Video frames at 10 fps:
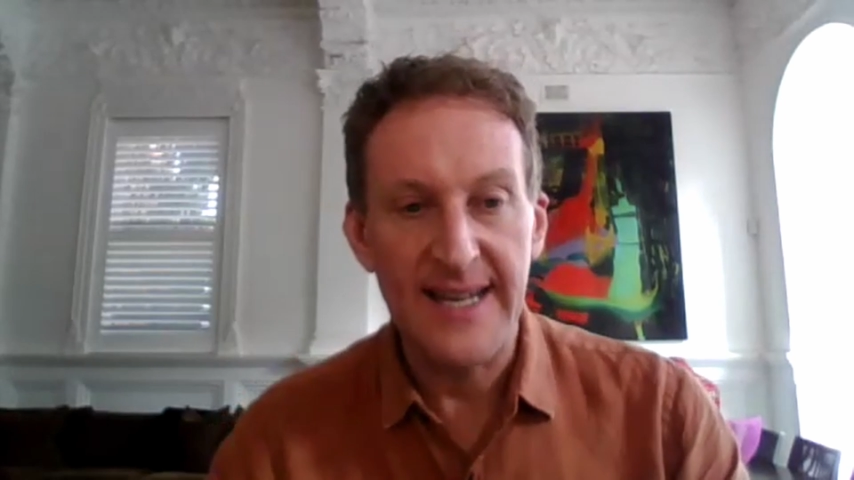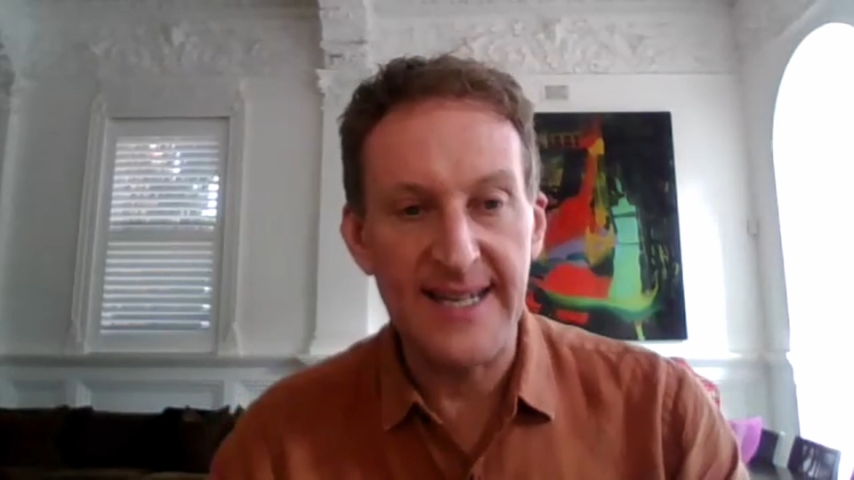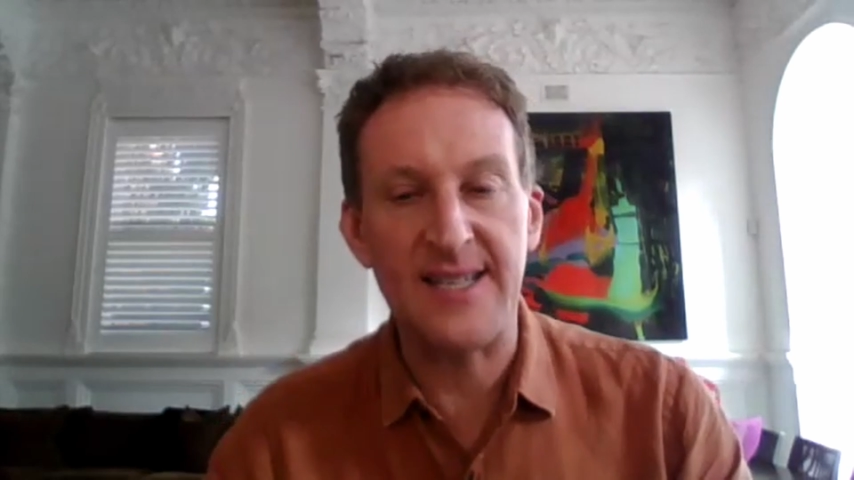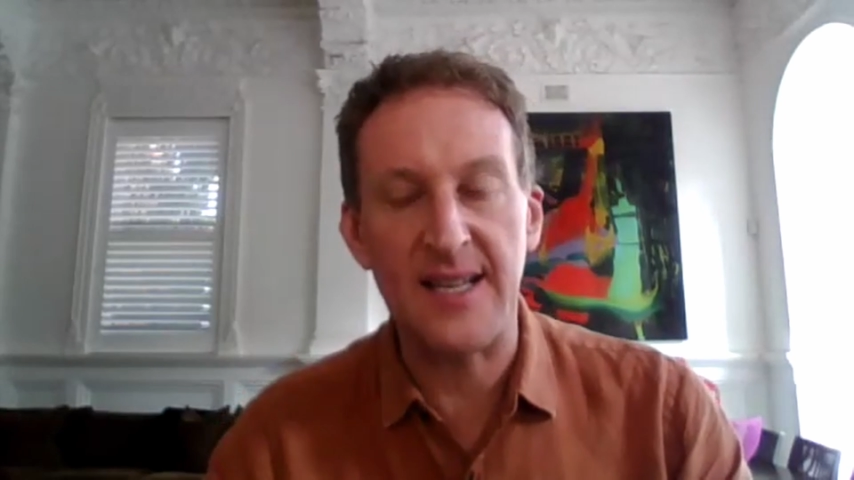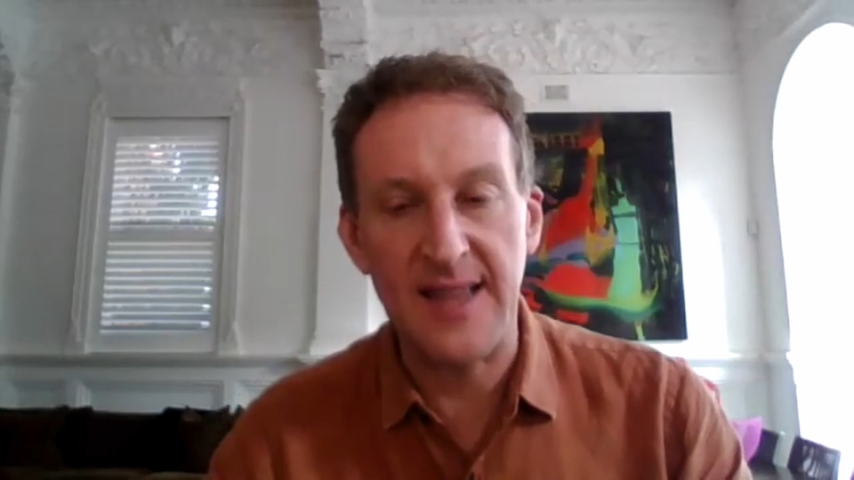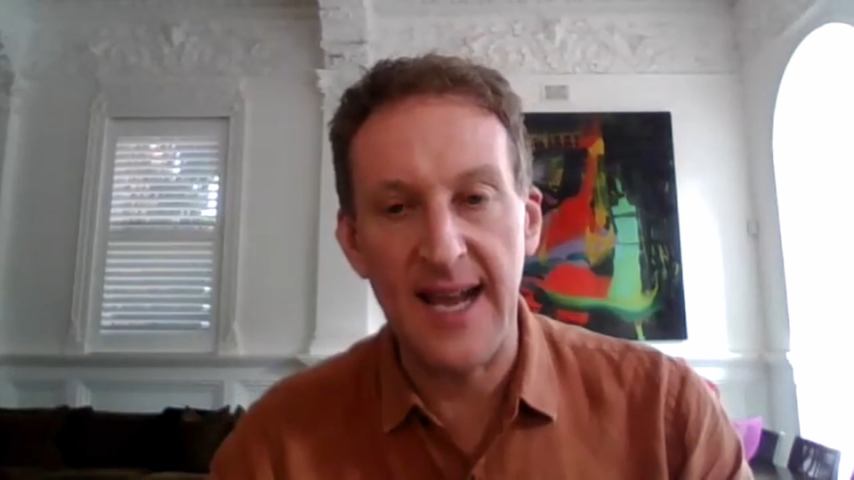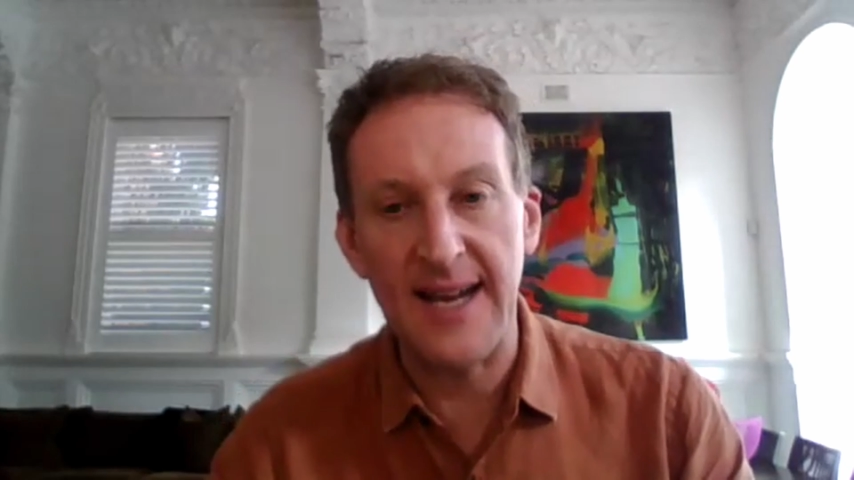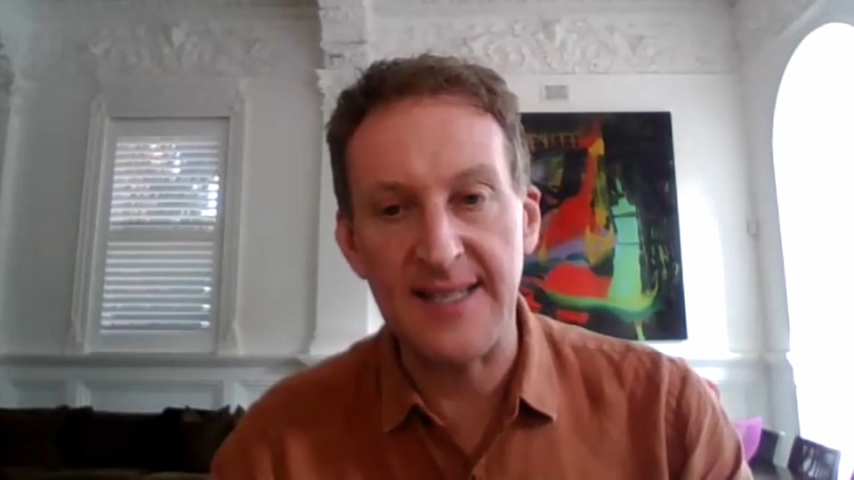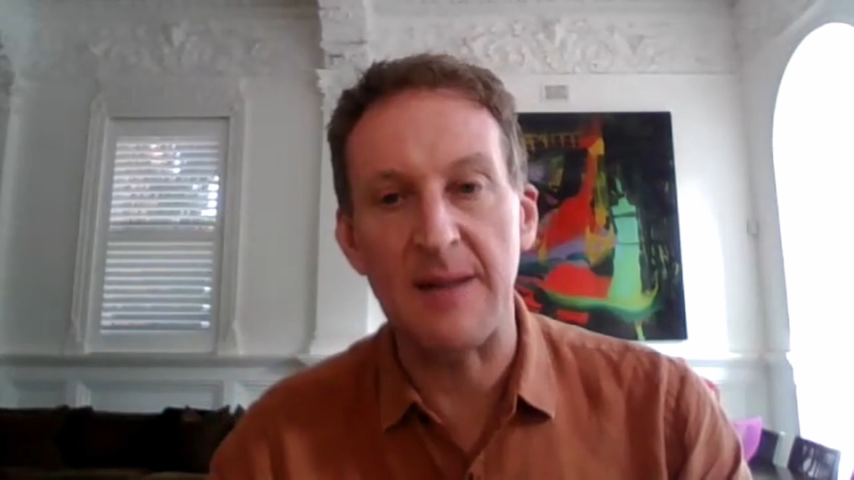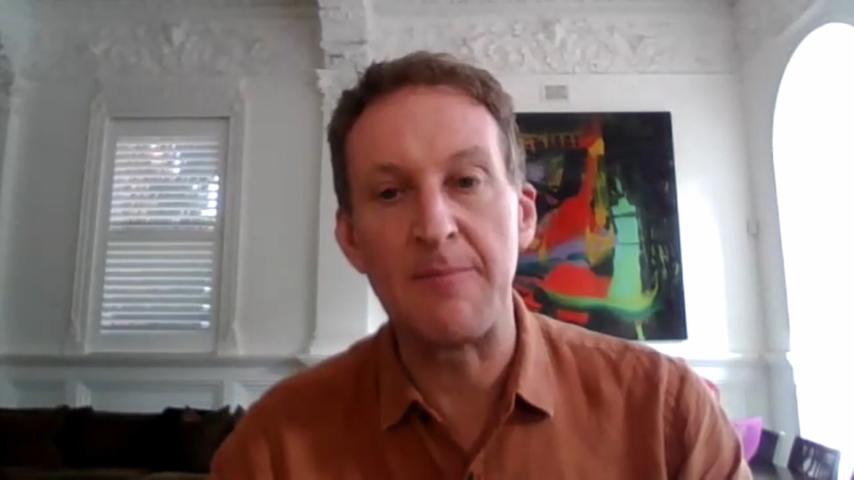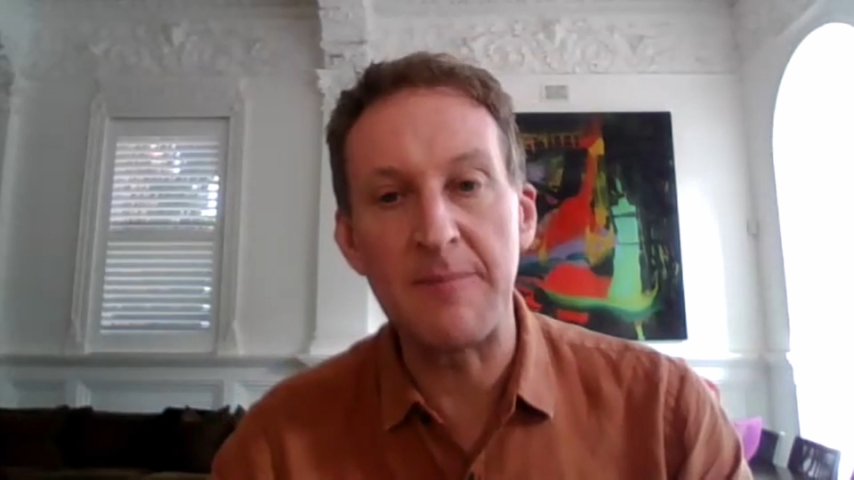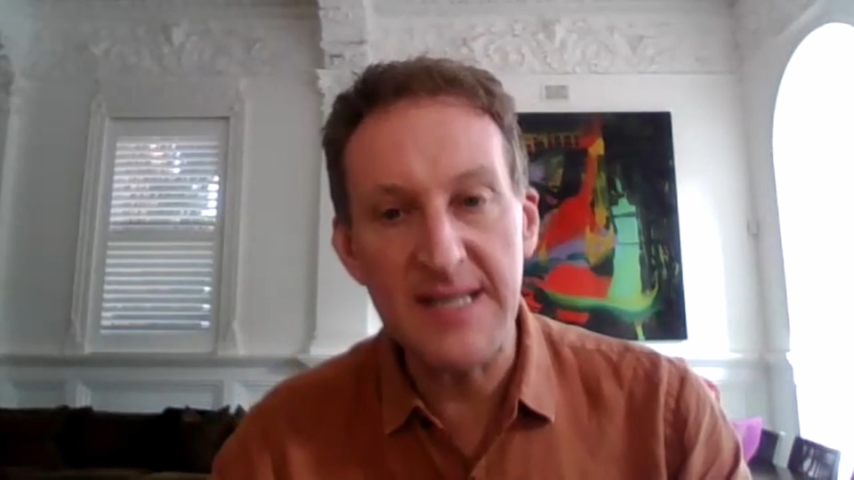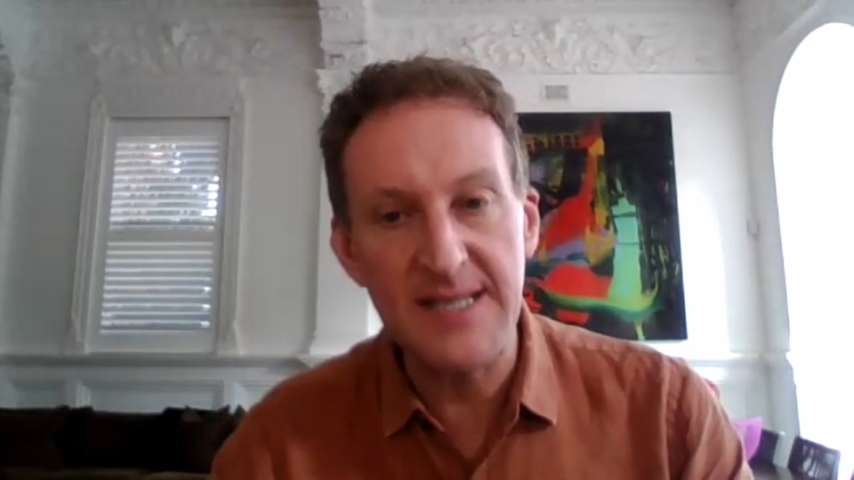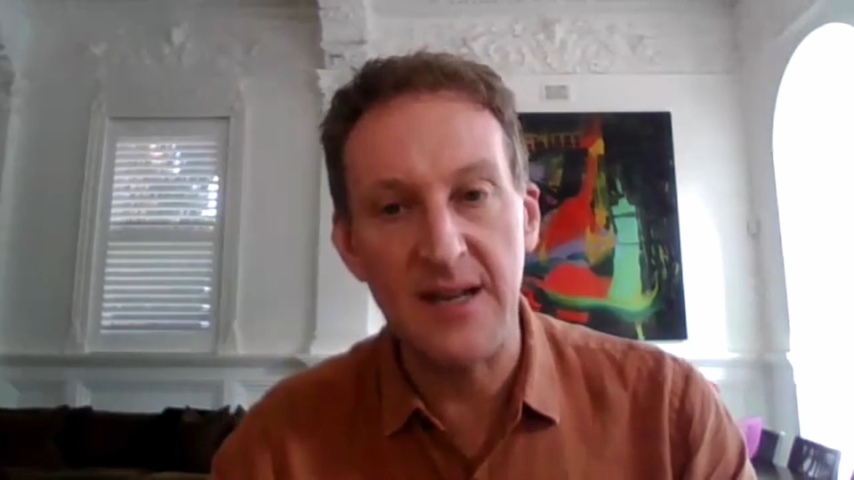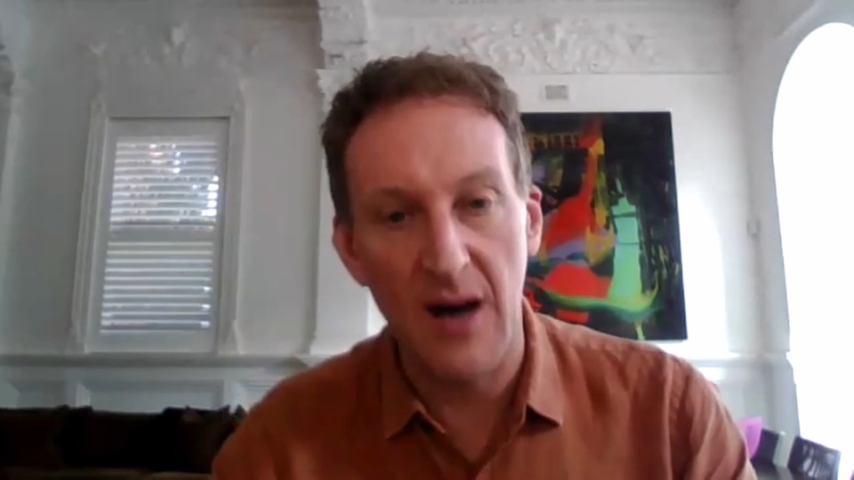is that that is a
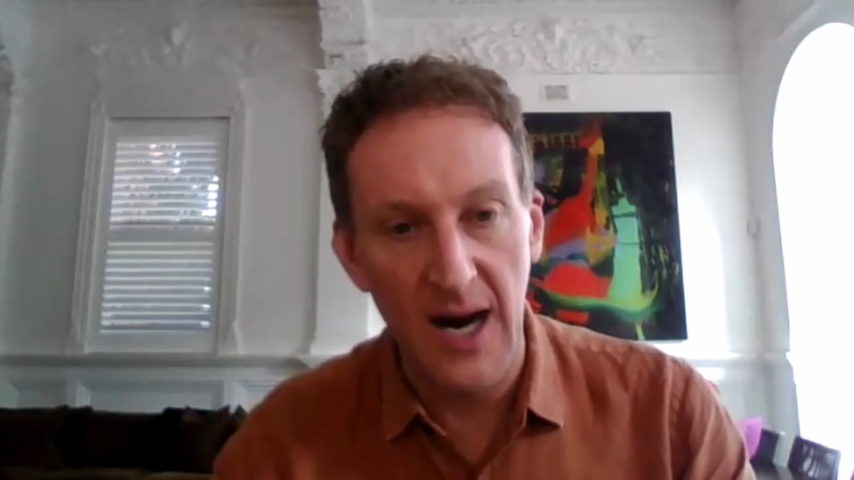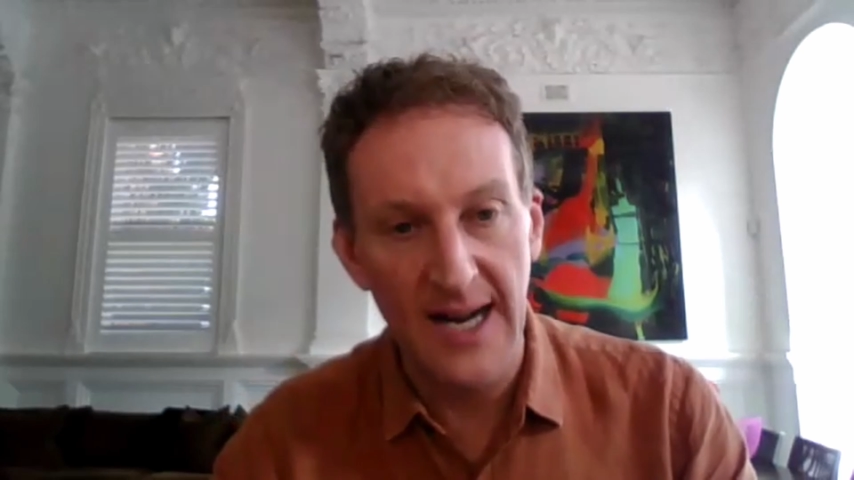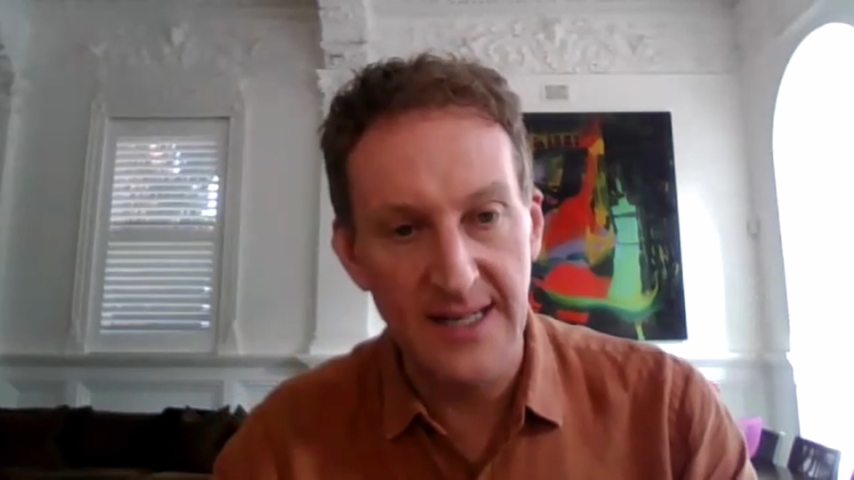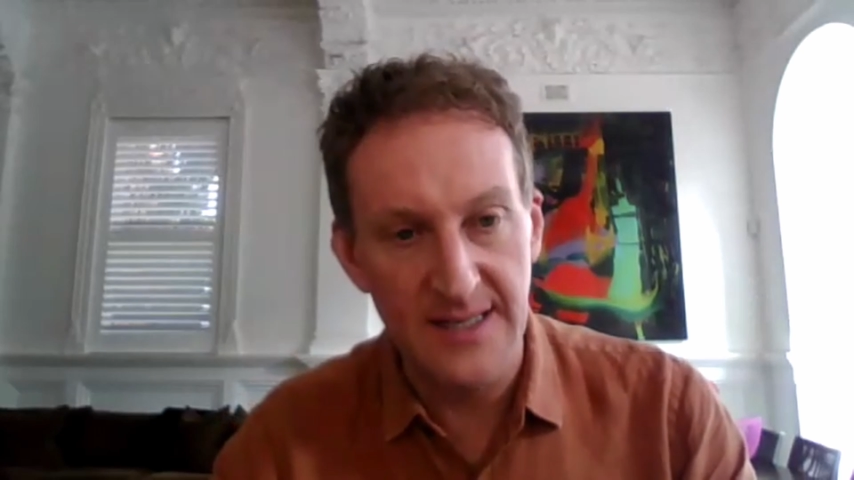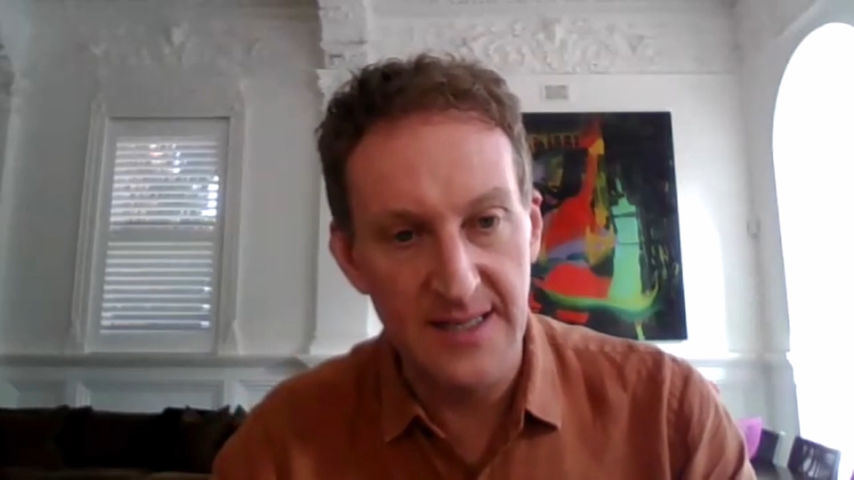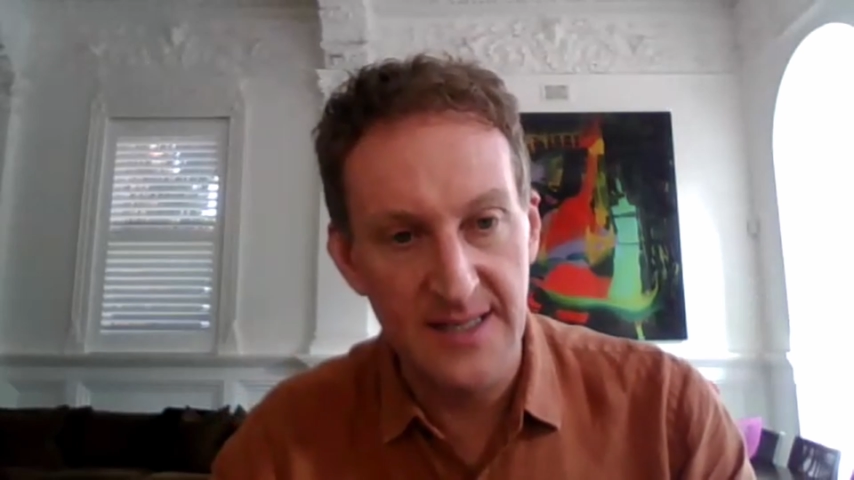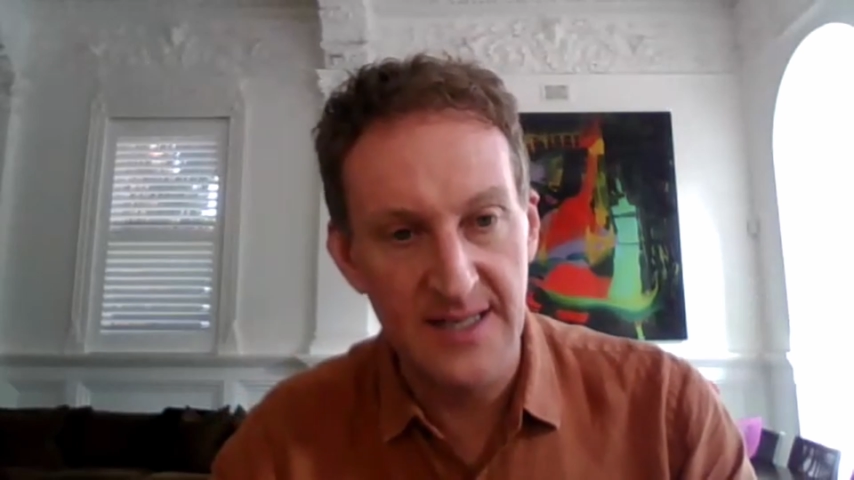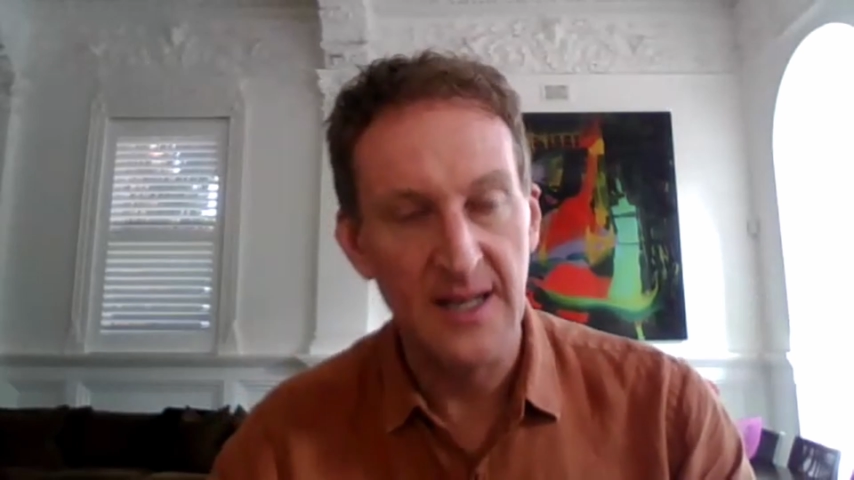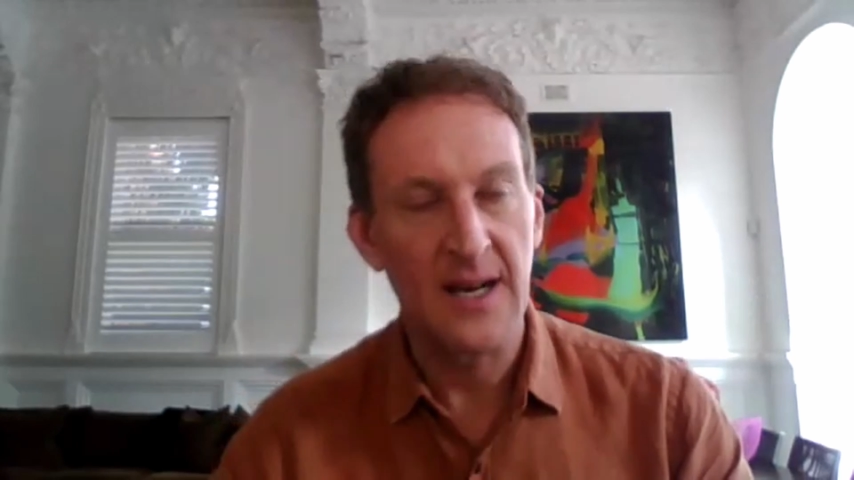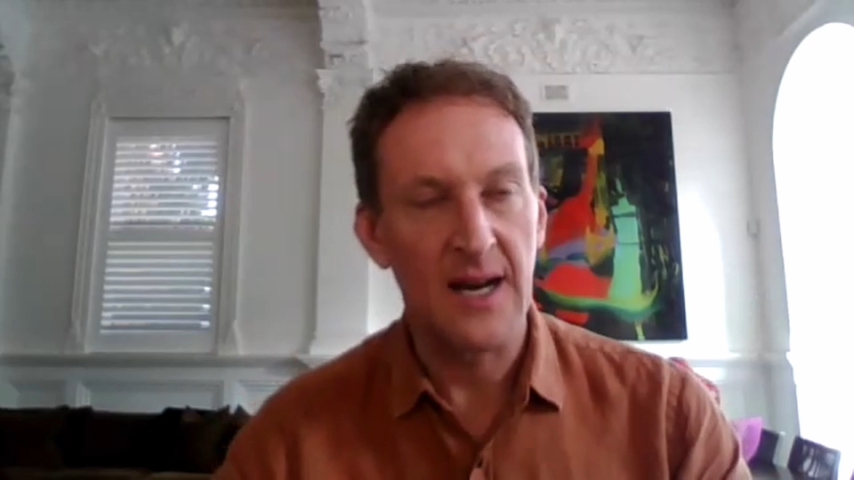misguided